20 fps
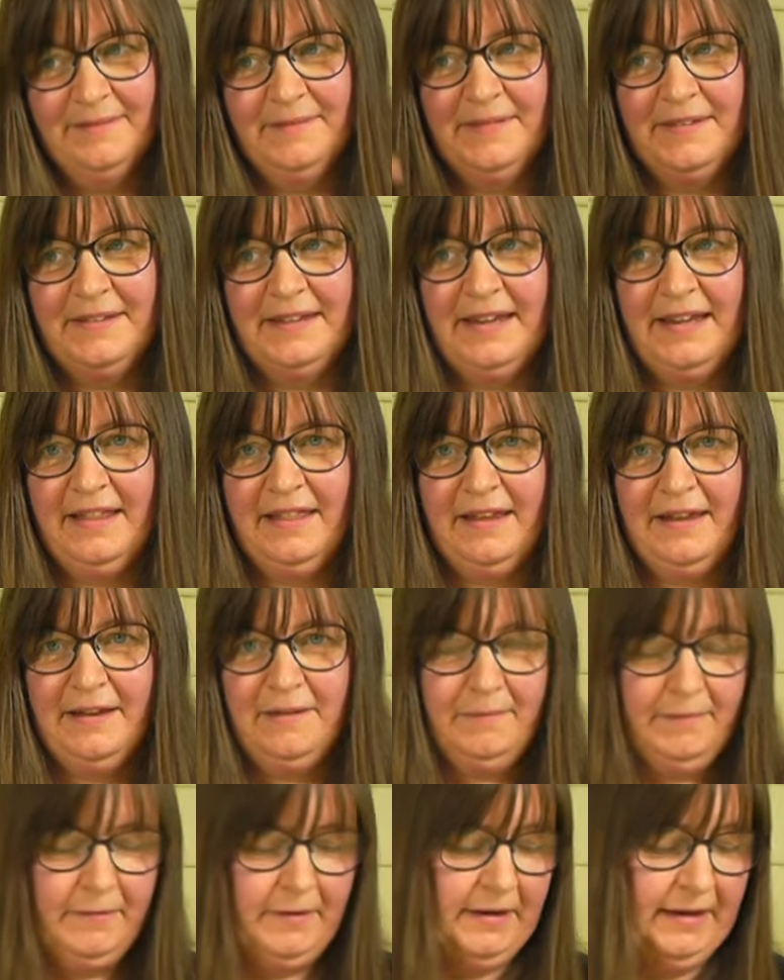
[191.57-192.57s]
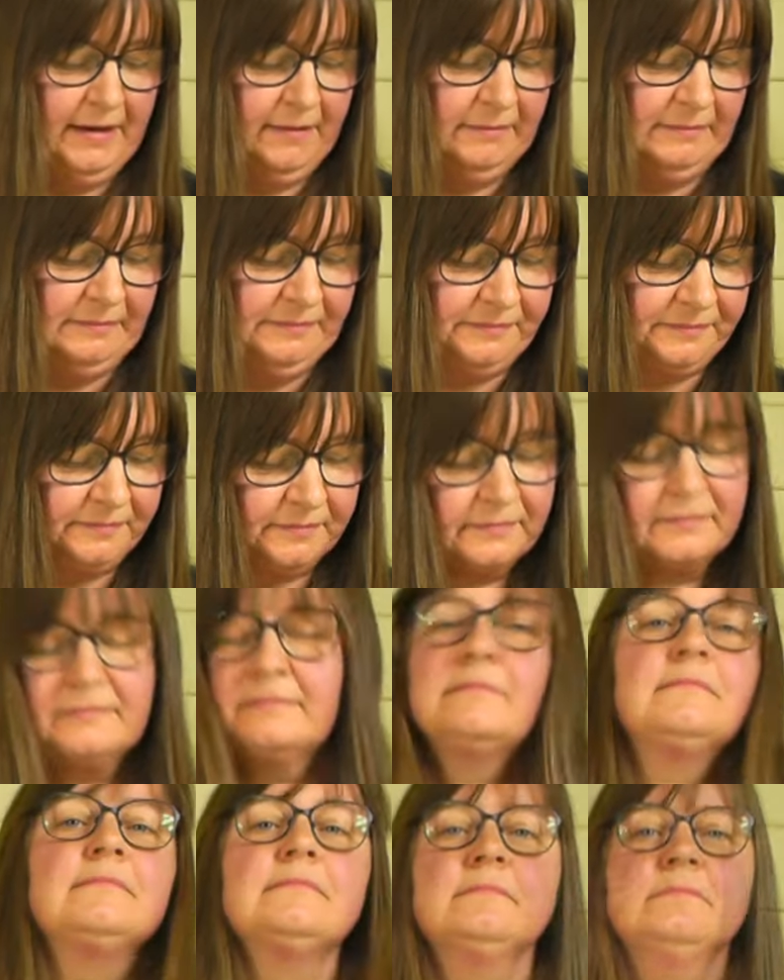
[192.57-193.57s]
Stay in there. Okay,
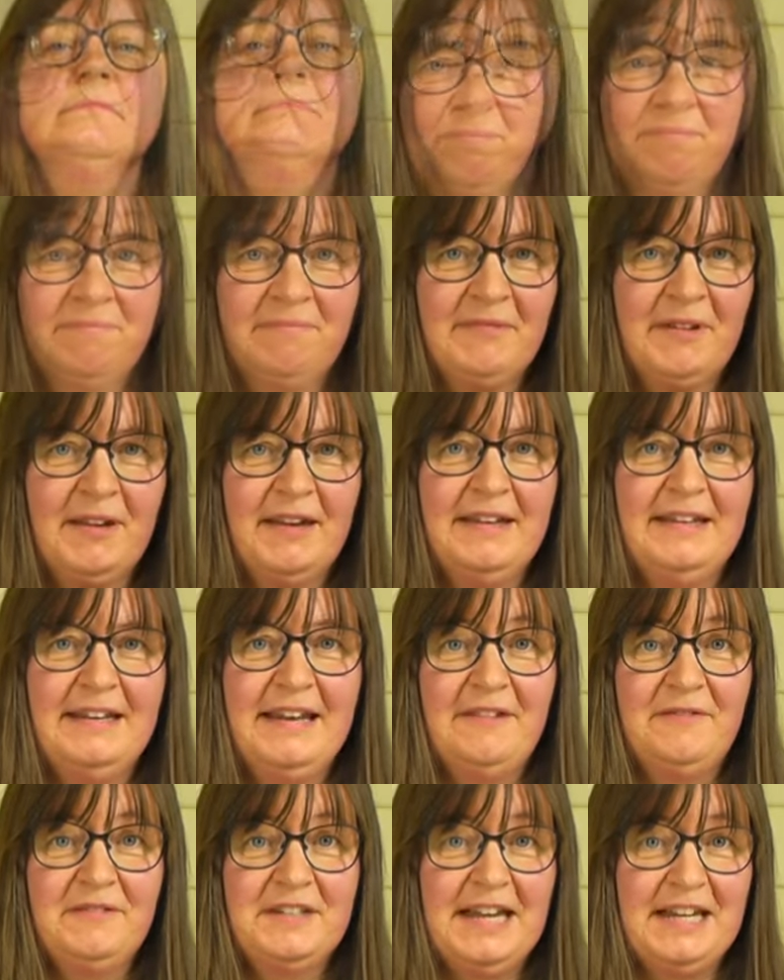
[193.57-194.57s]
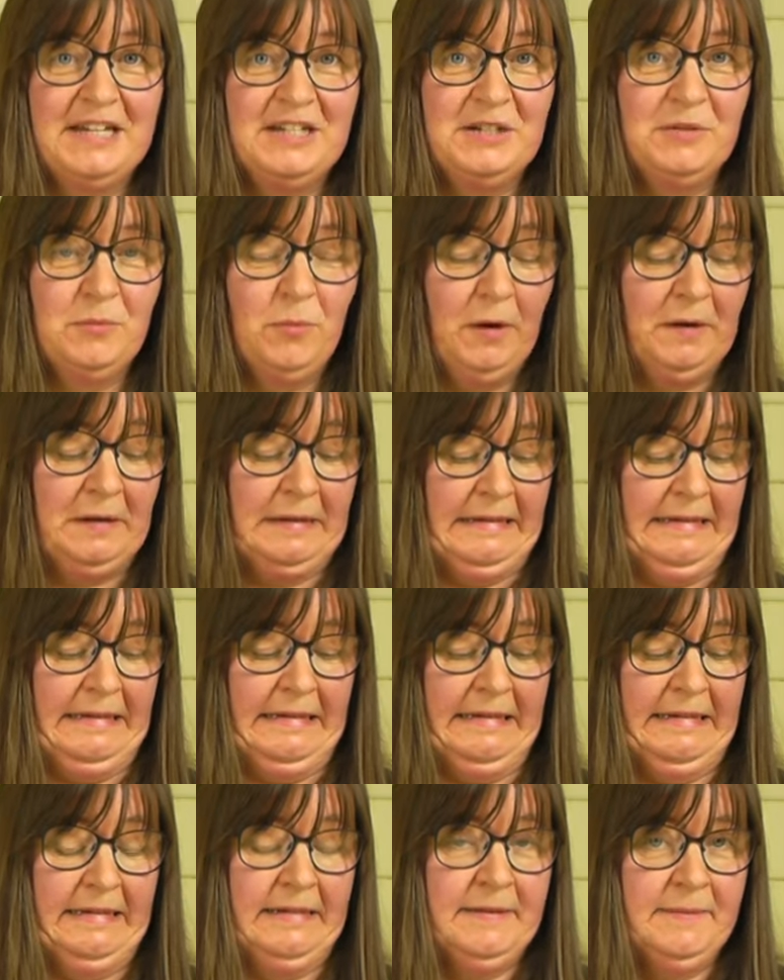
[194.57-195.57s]
left-handed one.
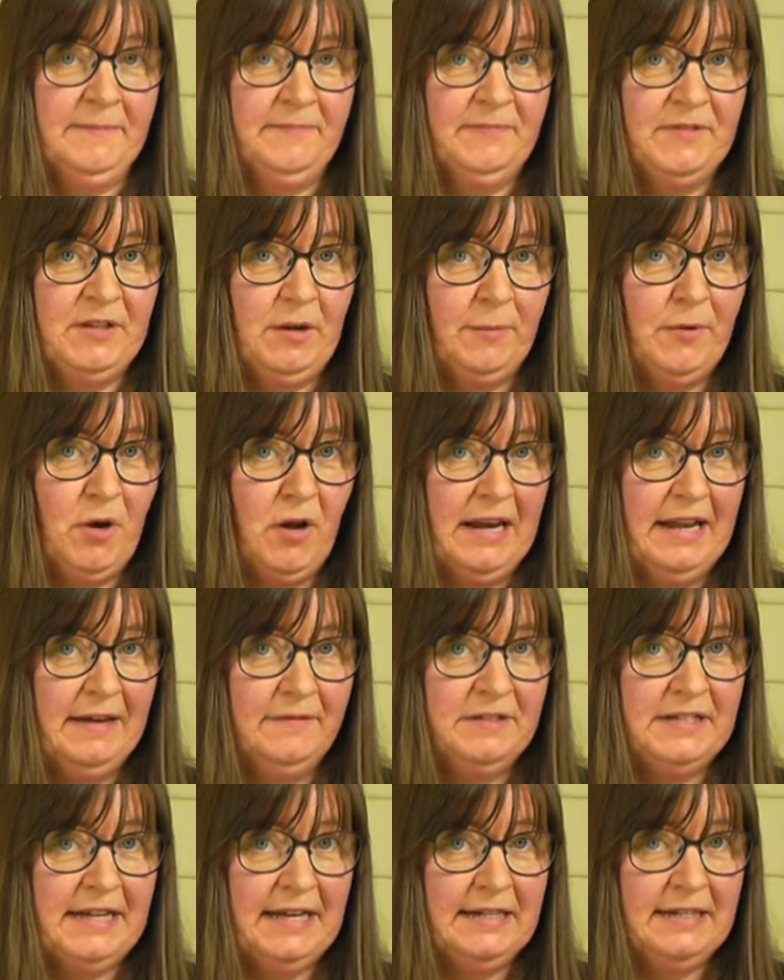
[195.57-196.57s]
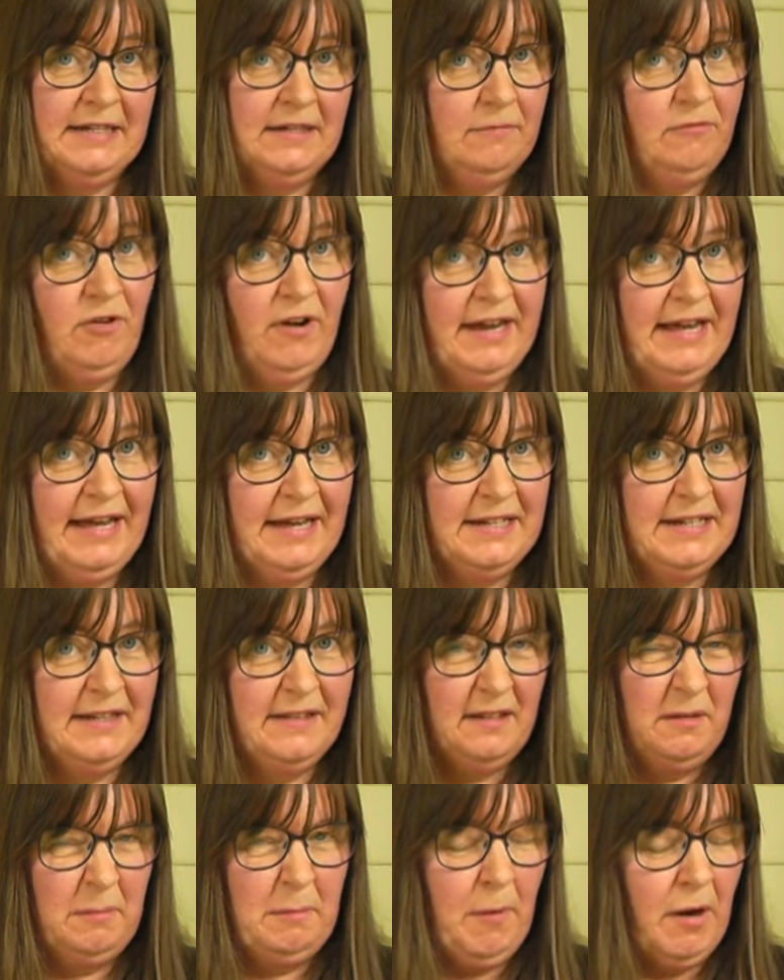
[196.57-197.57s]
So I'm not left-handed, I'm right-handed,
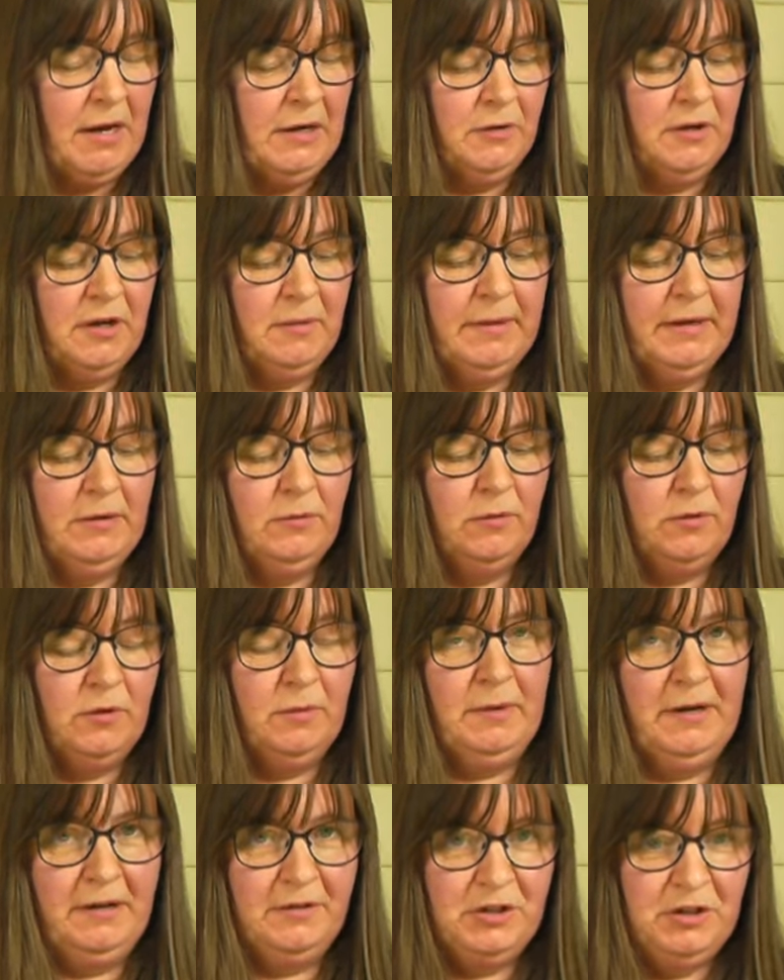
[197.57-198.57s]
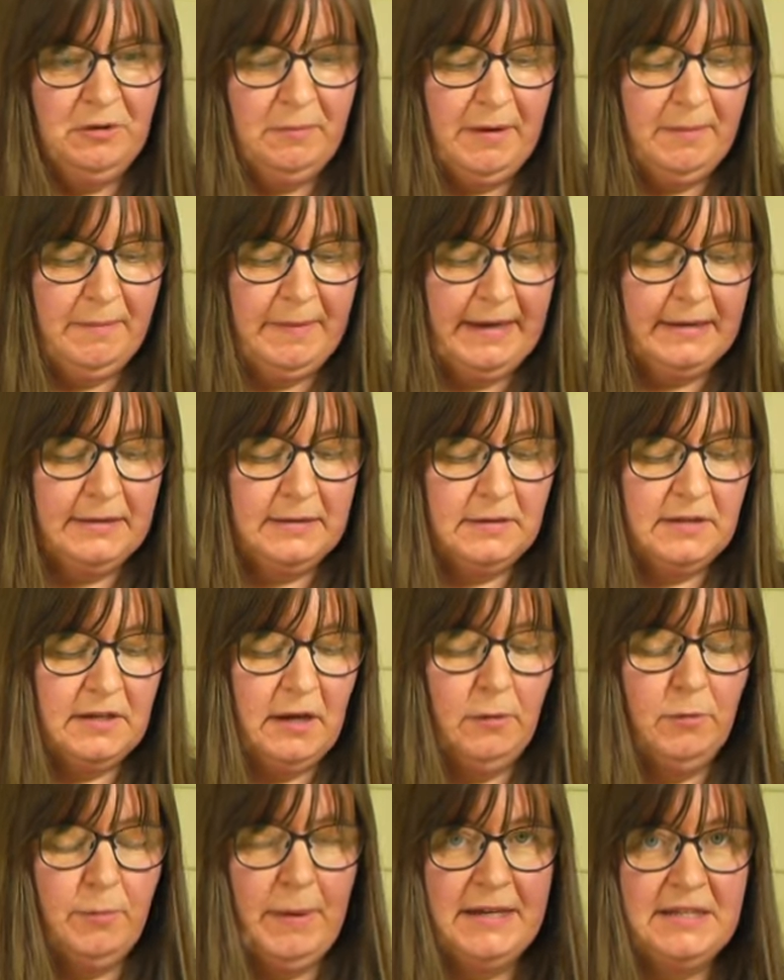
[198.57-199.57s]
so it might look a bit awkward, but I'll do my best.
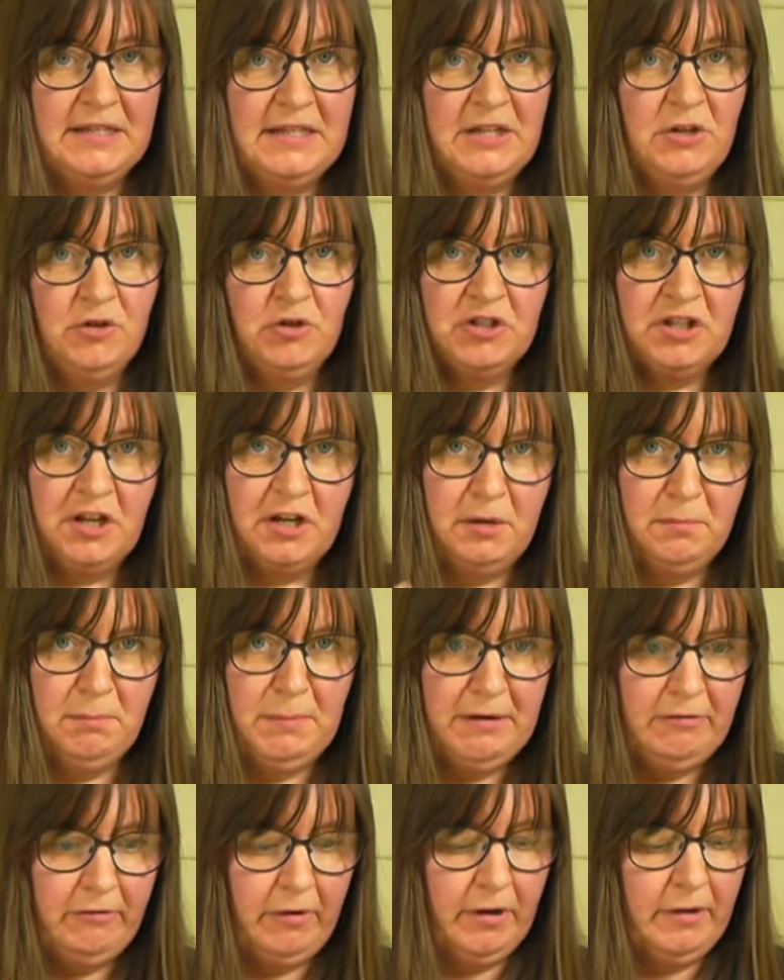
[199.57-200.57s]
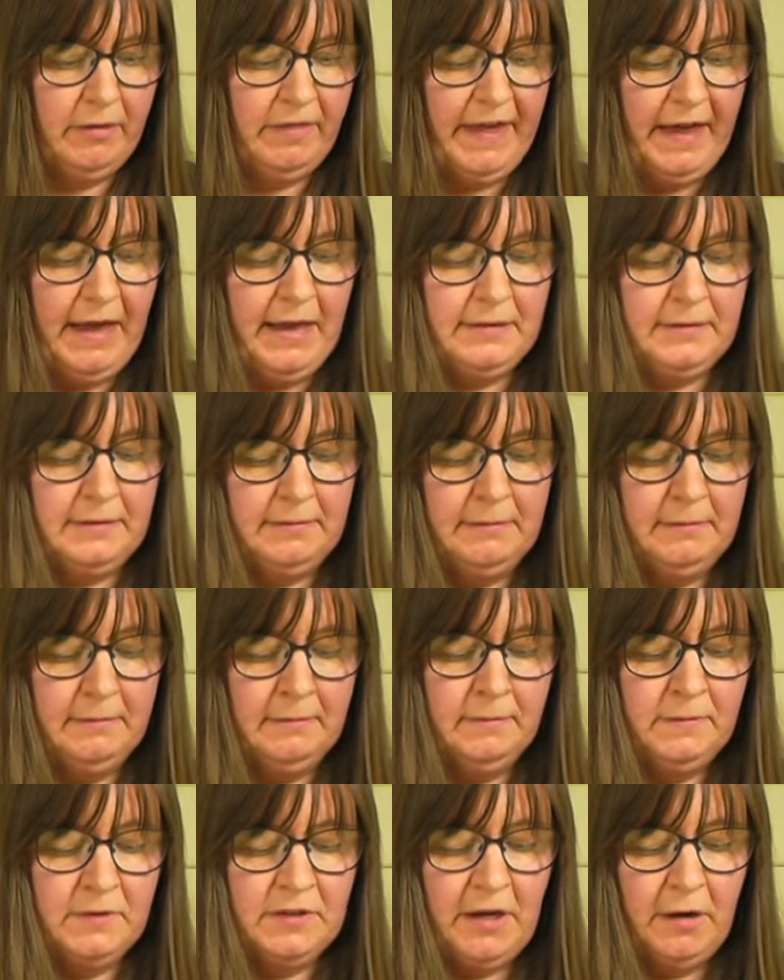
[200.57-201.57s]
So basically you're just going to mirror that.
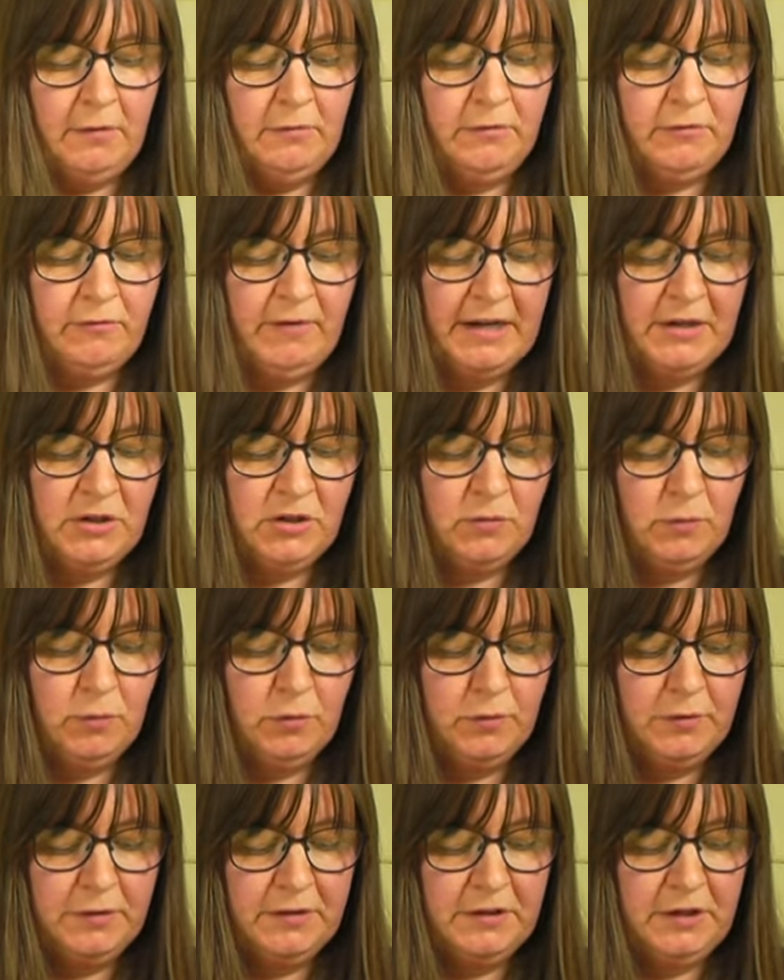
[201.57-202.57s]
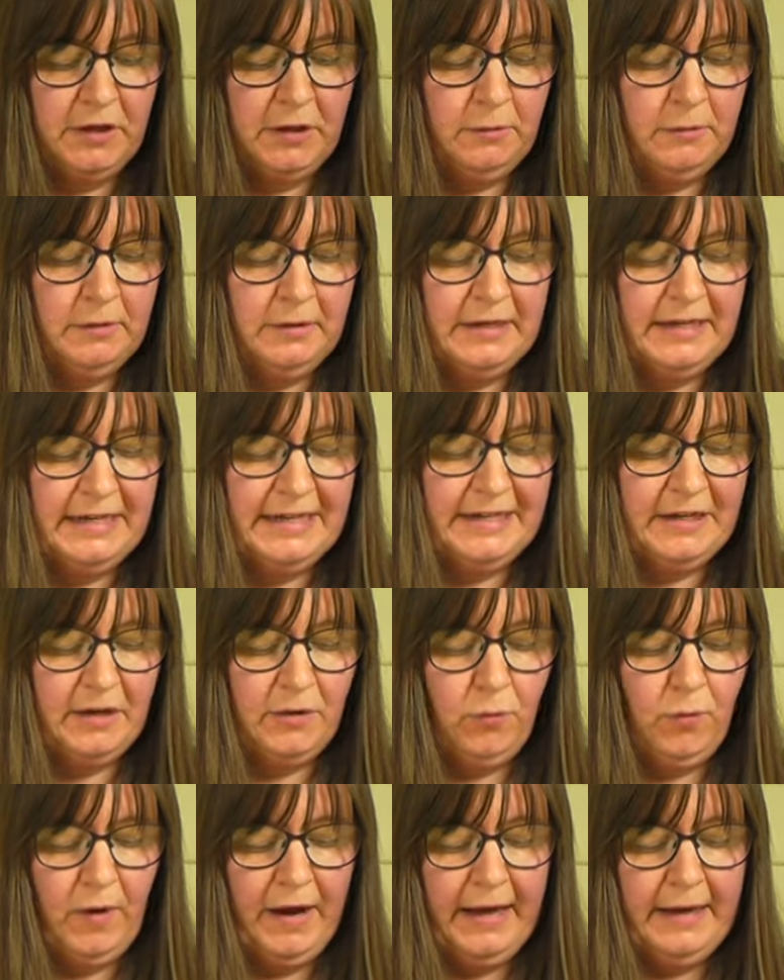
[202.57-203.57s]
So thread towards you, needle
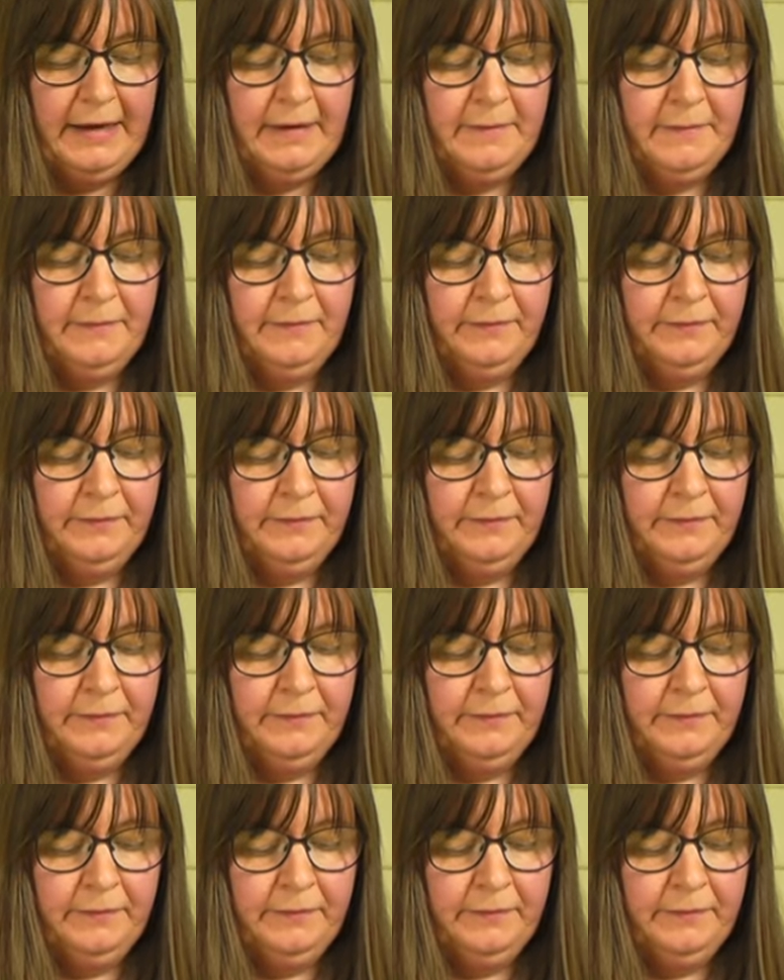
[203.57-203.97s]
away,